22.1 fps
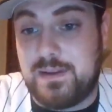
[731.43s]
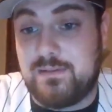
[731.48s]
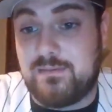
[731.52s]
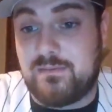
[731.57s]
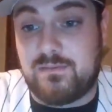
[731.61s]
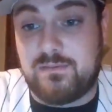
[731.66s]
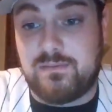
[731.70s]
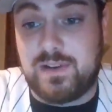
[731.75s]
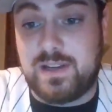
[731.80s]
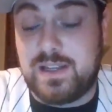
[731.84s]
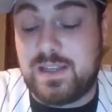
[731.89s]

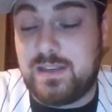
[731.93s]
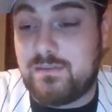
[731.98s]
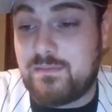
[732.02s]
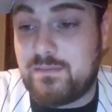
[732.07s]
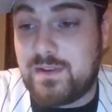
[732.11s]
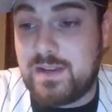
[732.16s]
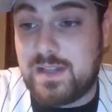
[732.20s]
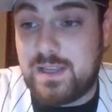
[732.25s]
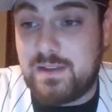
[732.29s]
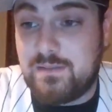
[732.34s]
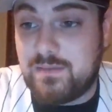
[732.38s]
really,
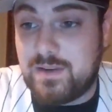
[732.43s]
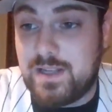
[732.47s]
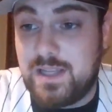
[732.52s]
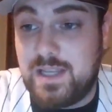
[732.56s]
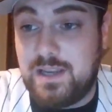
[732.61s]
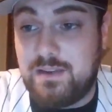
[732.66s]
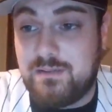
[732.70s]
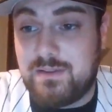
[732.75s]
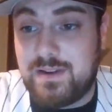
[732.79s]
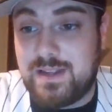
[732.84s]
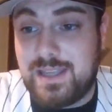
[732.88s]
really,
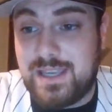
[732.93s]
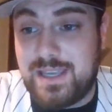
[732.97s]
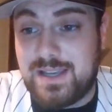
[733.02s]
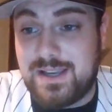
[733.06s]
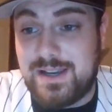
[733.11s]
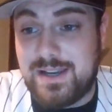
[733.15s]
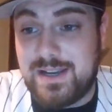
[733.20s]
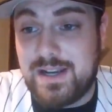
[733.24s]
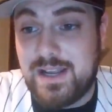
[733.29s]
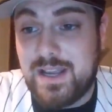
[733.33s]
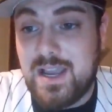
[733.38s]
really, really
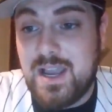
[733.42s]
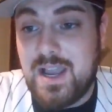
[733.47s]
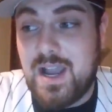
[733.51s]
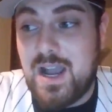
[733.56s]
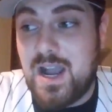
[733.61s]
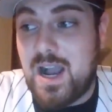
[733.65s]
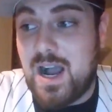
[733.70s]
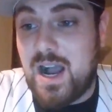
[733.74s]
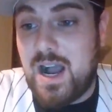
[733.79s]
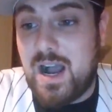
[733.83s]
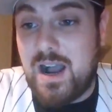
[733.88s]
good.
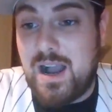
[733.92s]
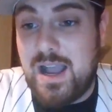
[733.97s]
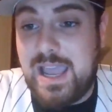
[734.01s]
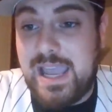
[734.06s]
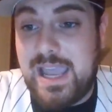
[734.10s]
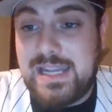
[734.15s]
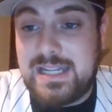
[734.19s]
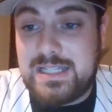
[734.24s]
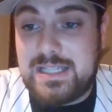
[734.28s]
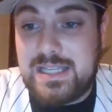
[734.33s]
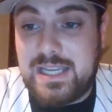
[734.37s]

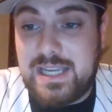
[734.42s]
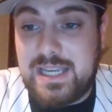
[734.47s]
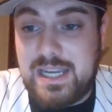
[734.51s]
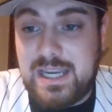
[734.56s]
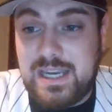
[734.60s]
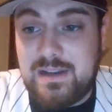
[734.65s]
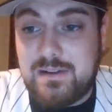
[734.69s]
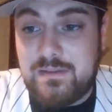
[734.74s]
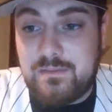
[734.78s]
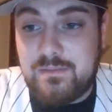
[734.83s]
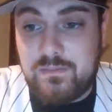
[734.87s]

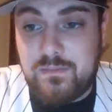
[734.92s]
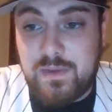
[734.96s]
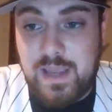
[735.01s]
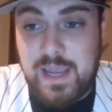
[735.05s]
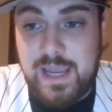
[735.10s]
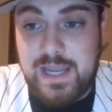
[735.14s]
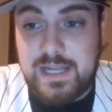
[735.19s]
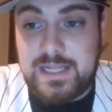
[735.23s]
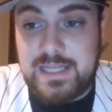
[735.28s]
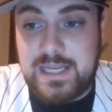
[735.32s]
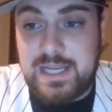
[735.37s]
18
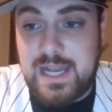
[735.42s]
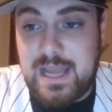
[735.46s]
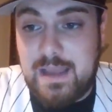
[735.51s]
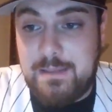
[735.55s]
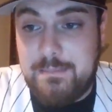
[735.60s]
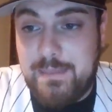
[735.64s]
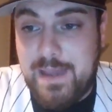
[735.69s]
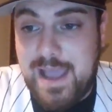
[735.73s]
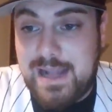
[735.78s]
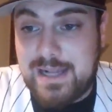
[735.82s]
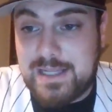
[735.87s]

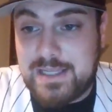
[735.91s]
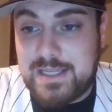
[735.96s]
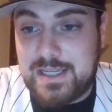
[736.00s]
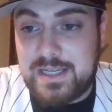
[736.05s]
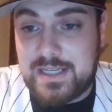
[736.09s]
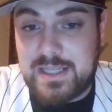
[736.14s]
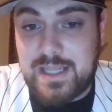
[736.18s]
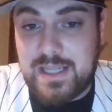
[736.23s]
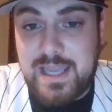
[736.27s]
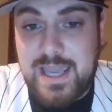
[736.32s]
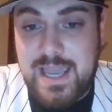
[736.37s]
at-bats in
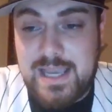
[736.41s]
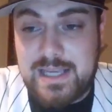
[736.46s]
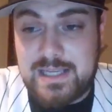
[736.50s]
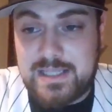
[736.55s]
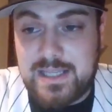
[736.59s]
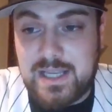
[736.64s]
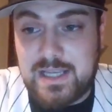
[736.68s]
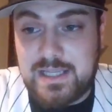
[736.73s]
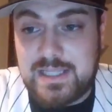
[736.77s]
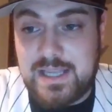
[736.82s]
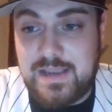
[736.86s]
his
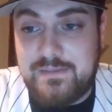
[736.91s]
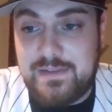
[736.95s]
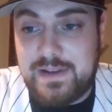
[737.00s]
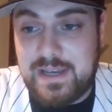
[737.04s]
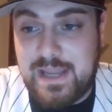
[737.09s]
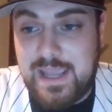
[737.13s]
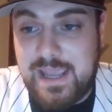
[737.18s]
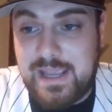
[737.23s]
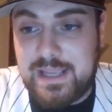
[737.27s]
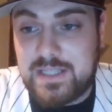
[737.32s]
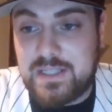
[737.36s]
last 7
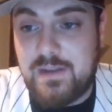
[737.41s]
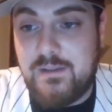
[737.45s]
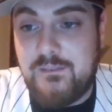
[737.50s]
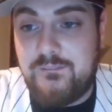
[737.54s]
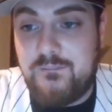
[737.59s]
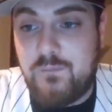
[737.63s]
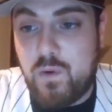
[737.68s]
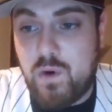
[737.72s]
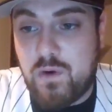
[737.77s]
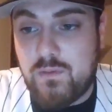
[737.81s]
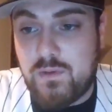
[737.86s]
days.
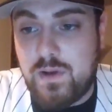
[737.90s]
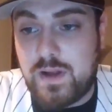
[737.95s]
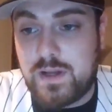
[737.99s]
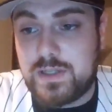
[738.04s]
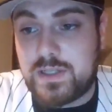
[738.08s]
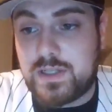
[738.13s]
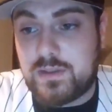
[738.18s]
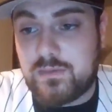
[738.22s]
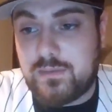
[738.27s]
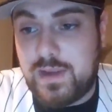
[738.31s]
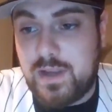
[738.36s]
4
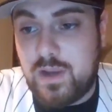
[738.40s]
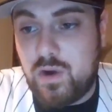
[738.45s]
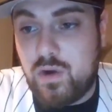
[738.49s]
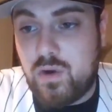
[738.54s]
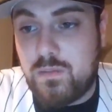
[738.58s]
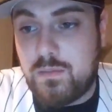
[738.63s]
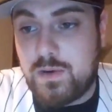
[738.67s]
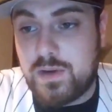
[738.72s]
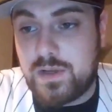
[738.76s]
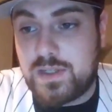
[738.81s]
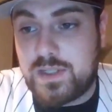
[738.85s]
runs, 3
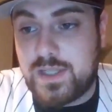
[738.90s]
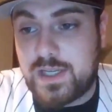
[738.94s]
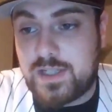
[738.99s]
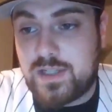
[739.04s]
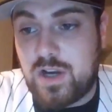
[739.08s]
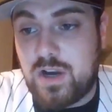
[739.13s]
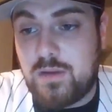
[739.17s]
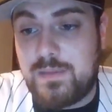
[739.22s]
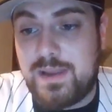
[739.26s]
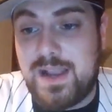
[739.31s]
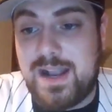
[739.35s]
homers,
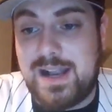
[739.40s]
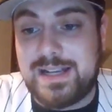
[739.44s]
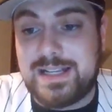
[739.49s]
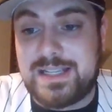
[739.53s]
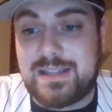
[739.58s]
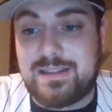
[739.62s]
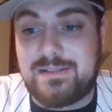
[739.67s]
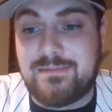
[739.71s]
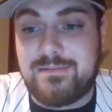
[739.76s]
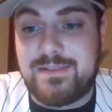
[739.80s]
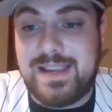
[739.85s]
6
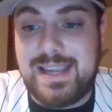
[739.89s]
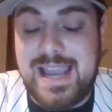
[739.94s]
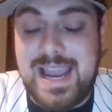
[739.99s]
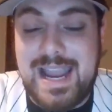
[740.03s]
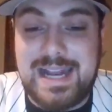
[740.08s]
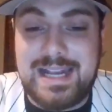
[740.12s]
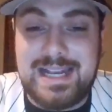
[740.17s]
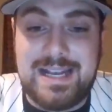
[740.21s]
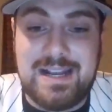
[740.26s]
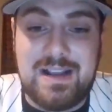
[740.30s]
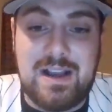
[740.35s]
RBIs,
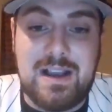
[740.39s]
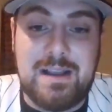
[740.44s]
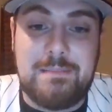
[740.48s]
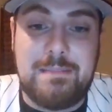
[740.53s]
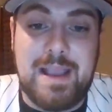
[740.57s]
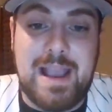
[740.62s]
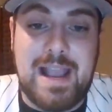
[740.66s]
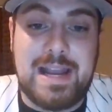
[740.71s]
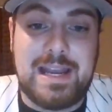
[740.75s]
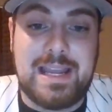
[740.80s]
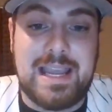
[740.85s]
389
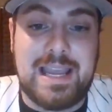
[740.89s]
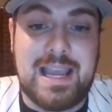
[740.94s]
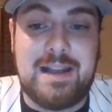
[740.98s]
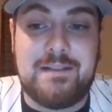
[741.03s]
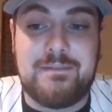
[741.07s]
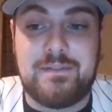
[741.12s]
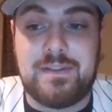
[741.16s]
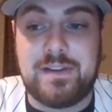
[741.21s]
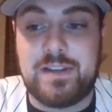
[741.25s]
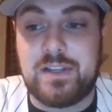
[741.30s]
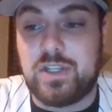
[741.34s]
batting
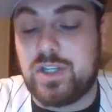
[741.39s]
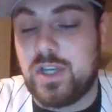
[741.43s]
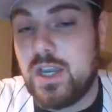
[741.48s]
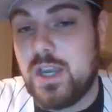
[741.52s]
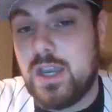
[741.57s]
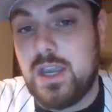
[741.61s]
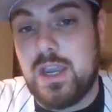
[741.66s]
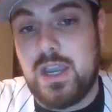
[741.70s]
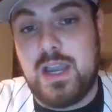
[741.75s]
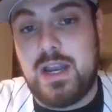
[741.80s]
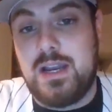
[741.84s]
average.
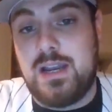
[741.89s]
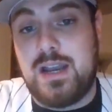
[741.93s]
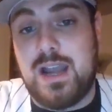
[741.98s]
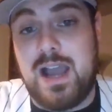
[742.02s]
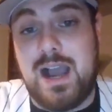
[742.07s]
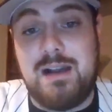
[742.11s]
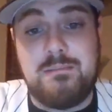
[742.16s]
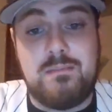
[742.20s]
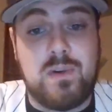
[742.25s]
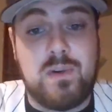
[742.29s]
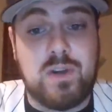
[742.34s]

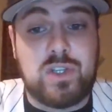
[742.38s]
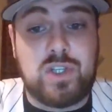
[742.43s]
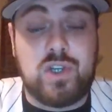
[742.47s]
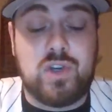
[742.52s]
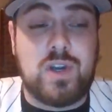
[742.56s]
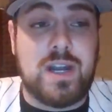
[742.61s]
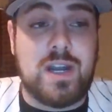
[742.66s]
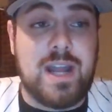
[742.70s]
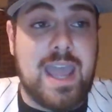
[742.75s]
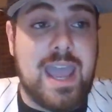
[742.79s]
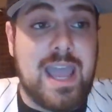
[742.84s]
Not much
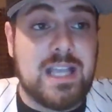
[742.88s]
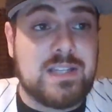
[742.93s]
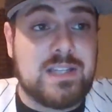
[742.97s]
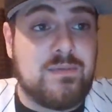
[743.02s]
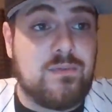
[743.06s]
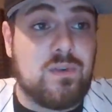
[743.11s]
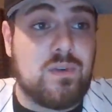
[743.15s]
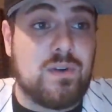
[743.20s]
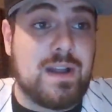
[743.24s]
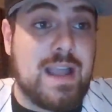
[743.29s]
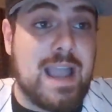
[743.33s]
you could
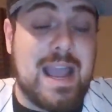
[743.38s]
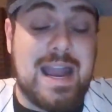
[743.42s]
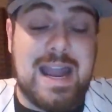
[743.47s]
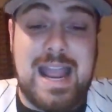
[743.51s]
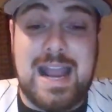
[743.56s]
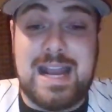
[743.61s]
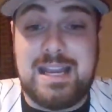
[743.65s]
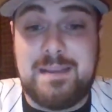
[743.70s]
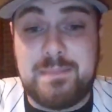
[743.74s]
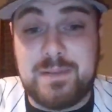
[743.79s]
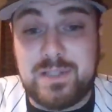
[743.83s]
ask for at
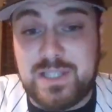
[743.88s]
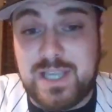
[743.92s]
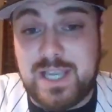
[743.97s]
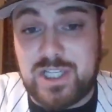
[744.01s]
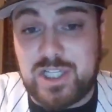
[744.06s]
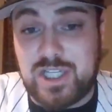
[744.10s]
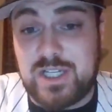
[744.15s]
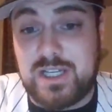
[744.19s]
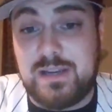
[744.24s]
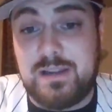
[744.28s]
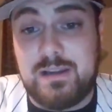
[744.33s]
any
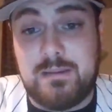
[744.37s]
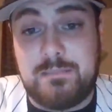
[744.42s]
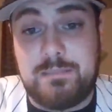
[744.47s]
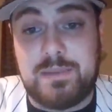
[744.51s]
position,